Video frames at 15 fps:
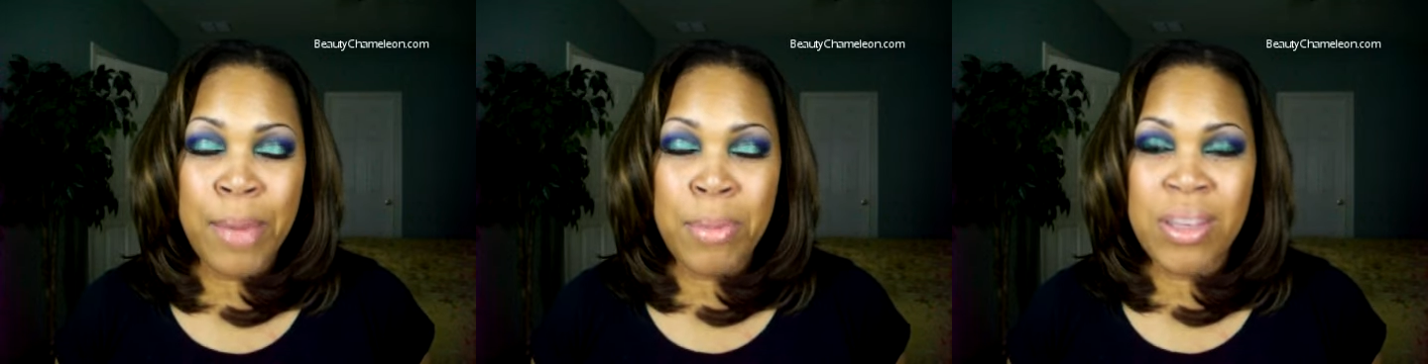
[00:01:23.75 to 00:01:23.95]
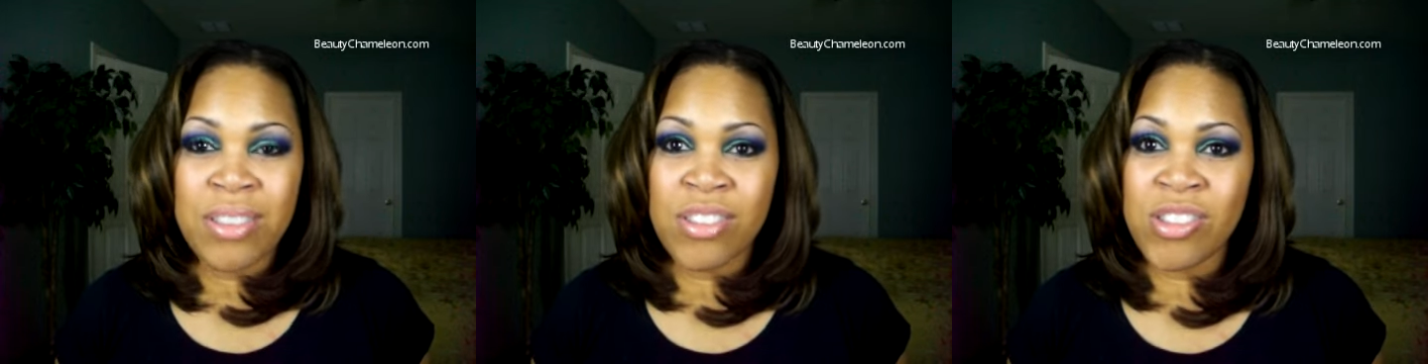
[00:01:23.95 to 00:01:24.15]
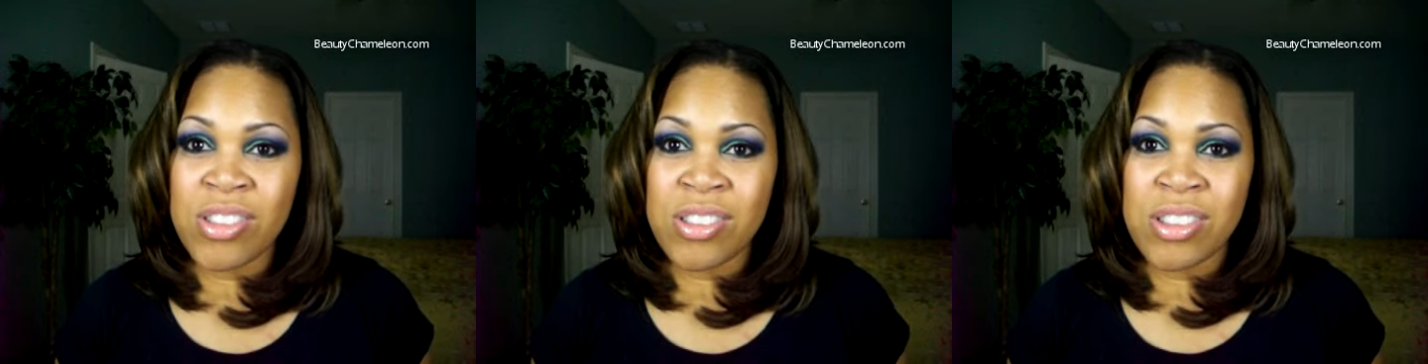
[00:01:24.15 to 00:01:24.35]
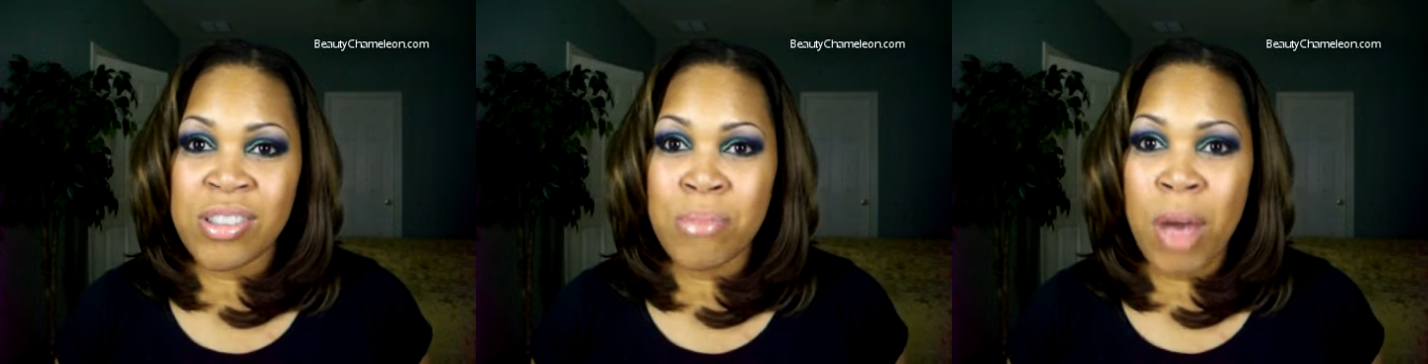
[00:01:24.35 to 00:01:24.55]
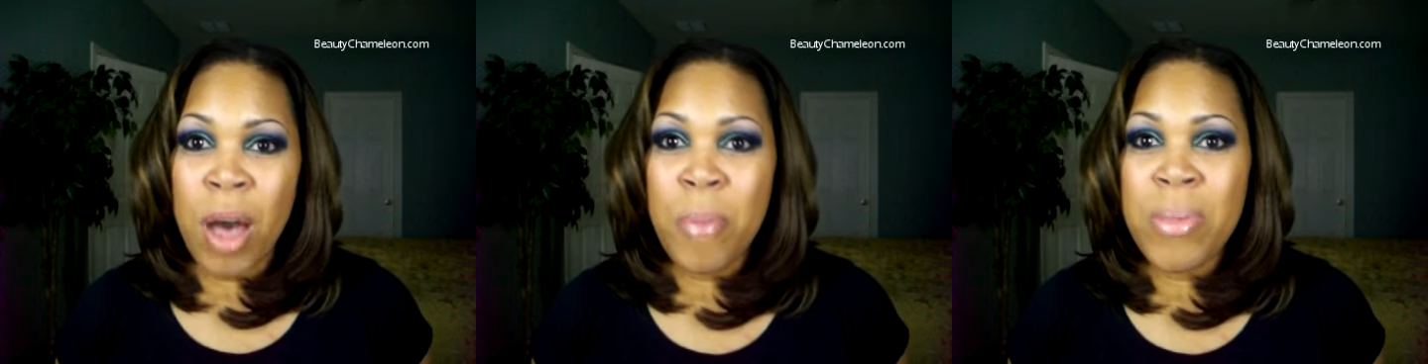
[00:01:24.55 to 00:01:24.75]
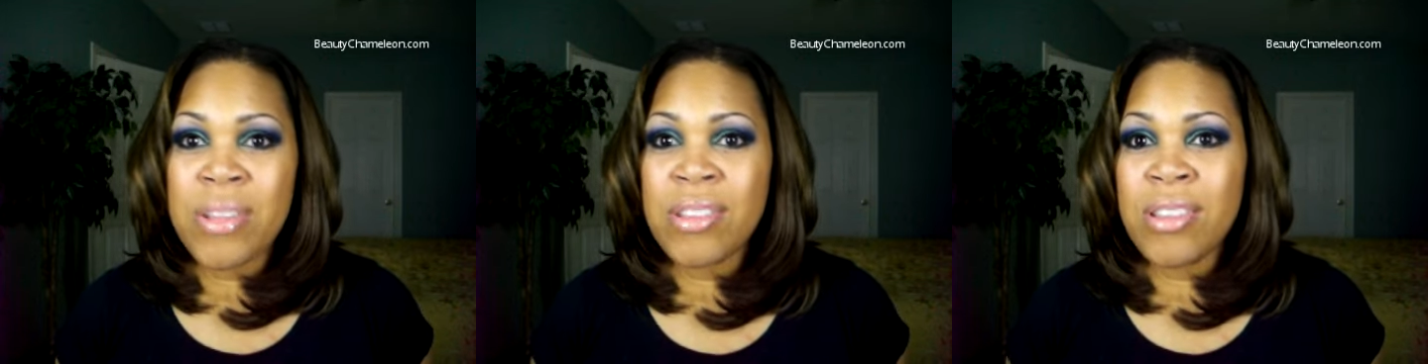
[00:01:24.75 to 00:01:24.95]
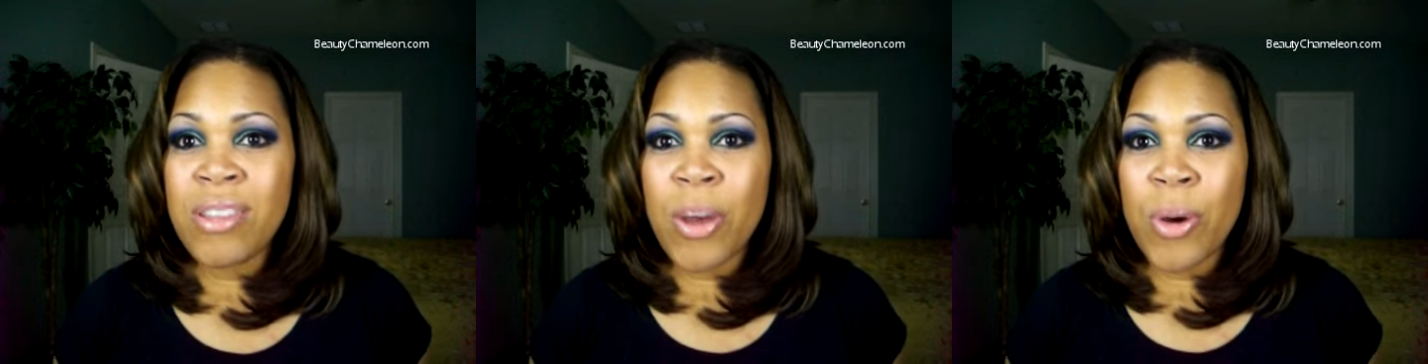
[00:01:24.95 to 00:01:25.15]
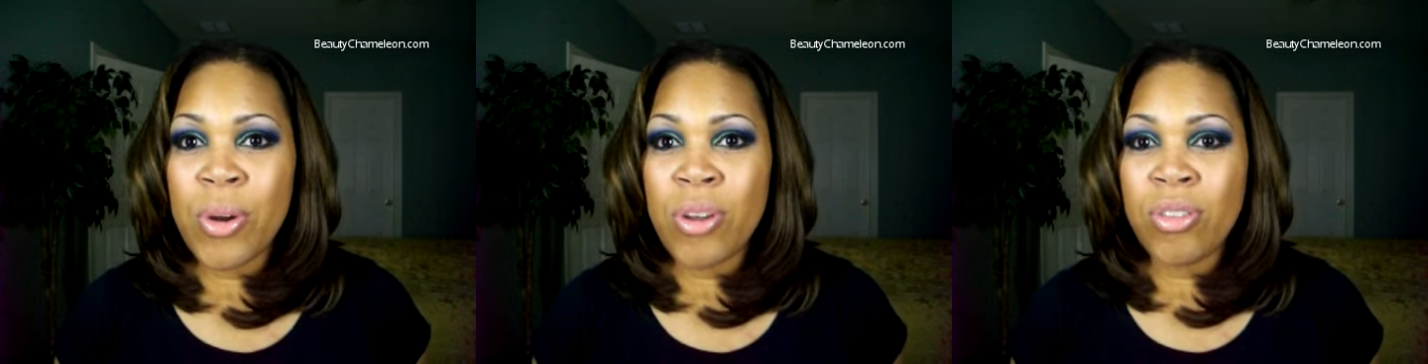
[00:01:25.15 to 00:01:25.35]
I mean, she's a small business
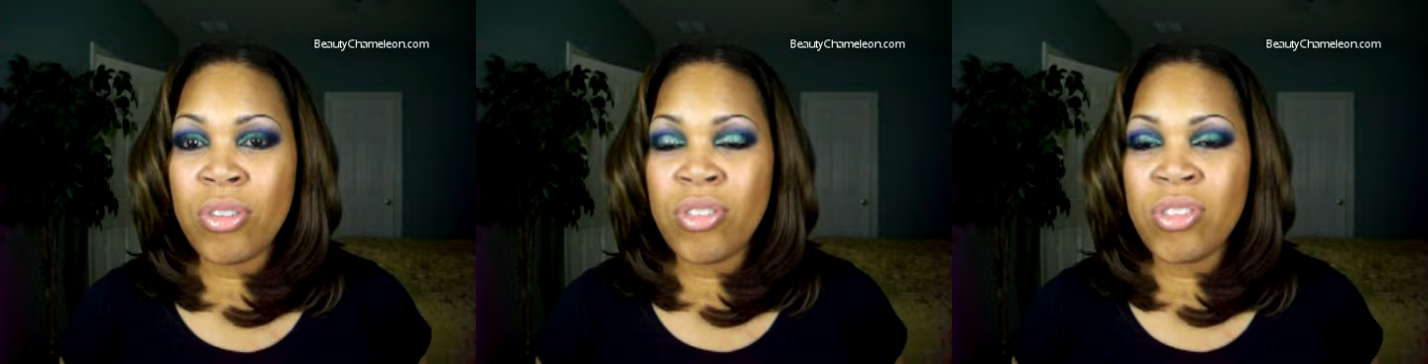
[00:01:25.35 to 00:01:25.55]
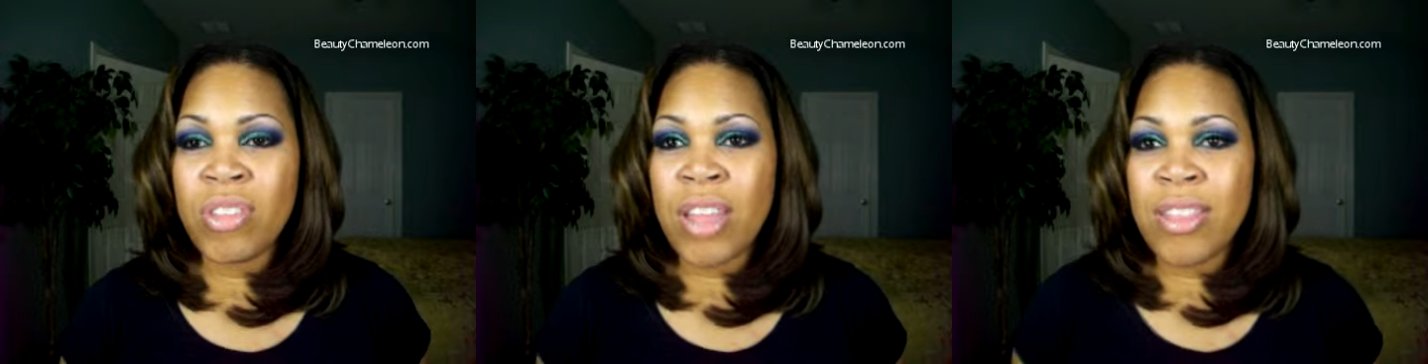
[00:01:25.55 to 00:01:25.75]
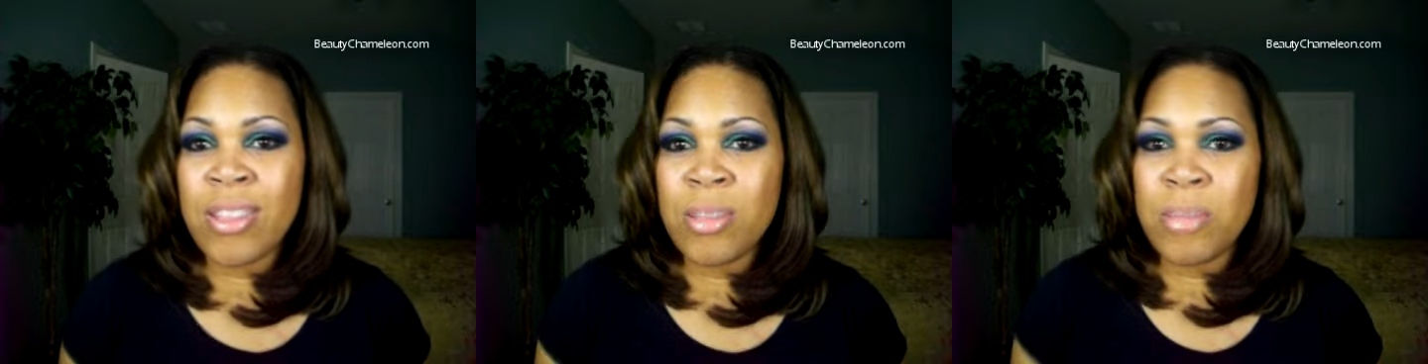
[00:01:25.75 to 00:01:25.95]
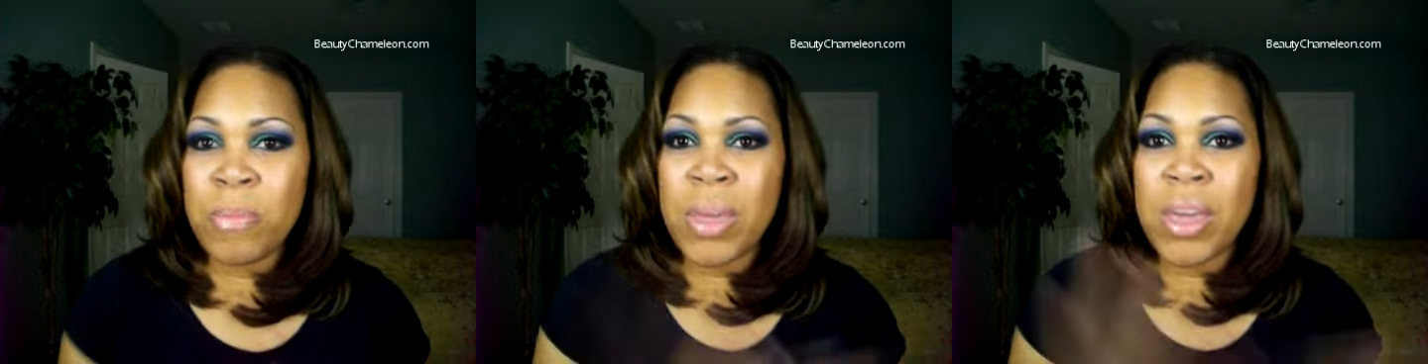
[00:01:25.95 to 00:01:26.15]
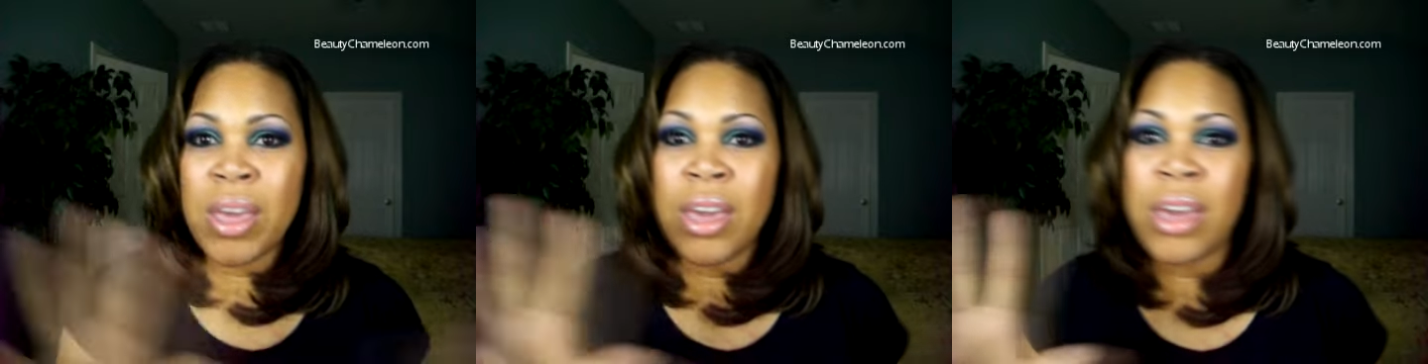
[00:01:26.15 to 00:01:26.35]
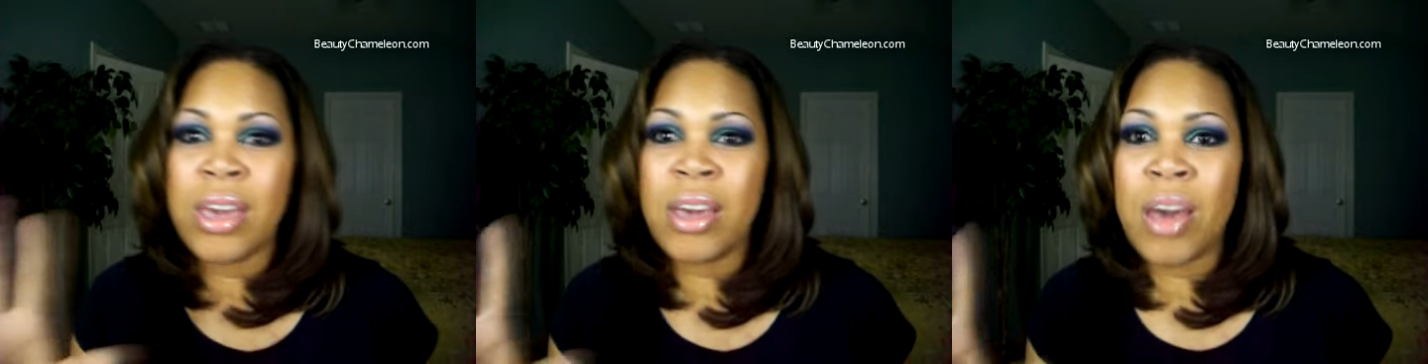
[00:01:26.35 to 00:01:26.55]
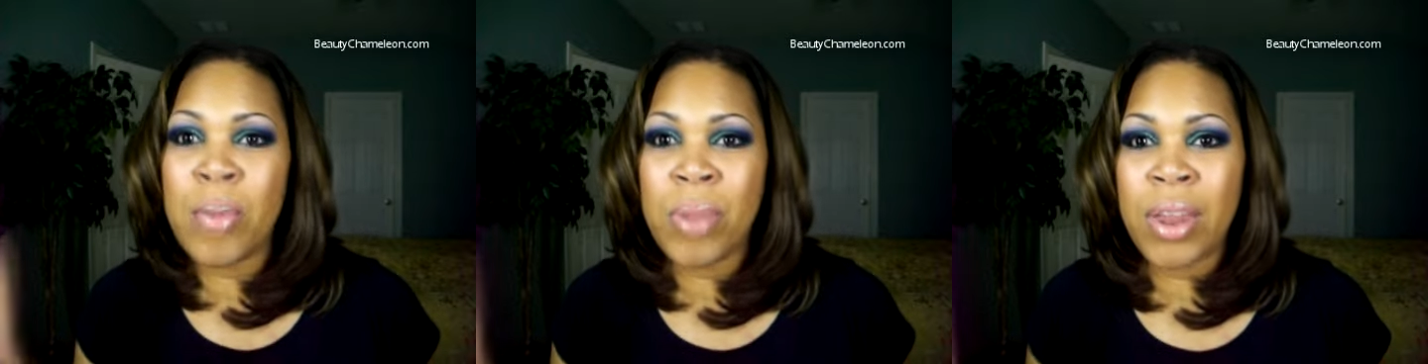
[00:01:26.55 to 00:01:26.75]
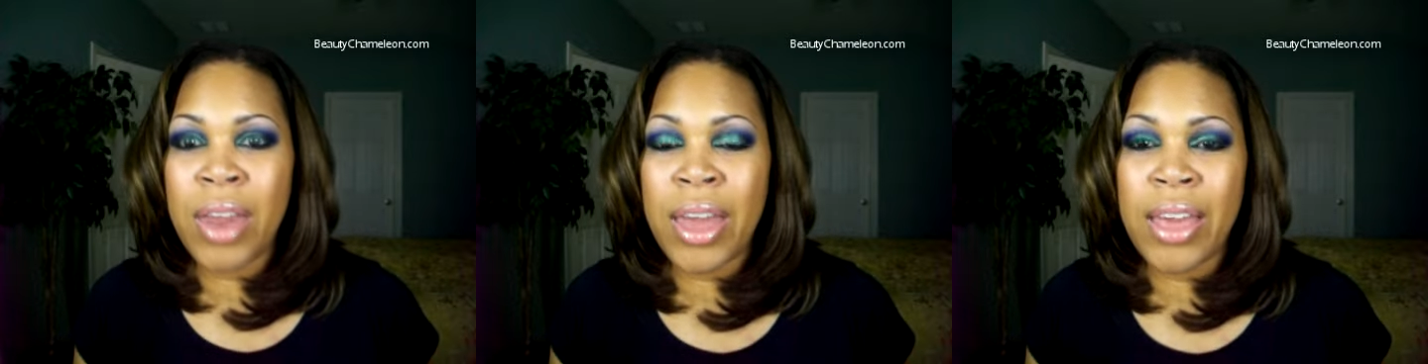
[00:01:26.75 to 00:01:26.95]
owner, so she's not this big
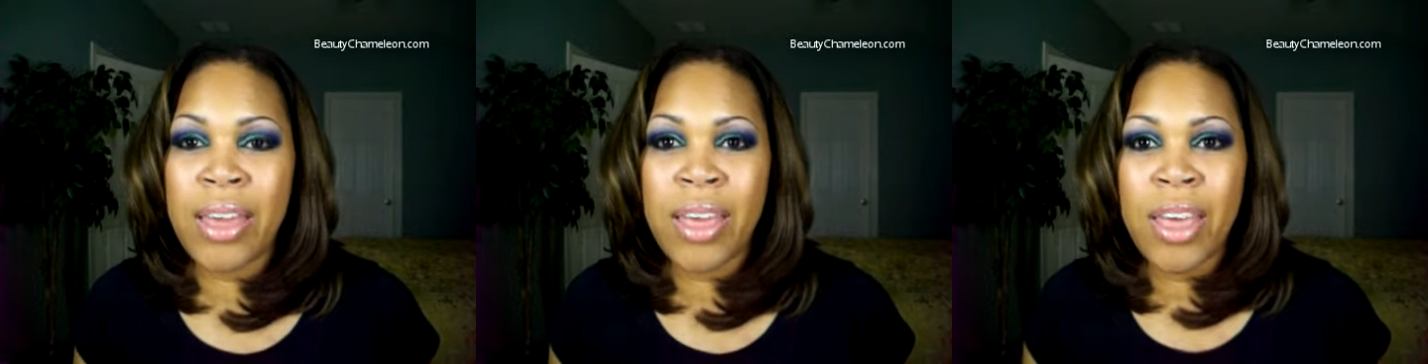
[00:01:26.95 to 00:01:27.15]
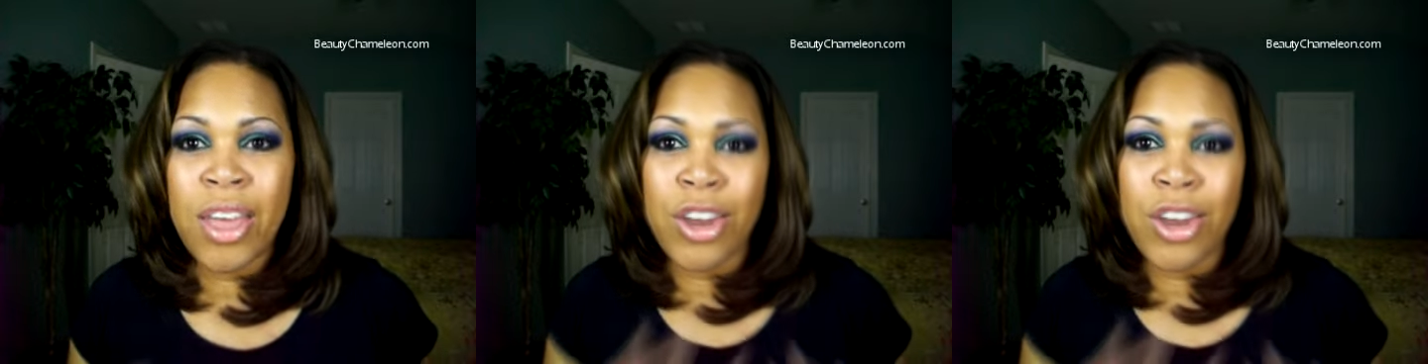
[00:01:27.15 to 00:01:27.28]
company like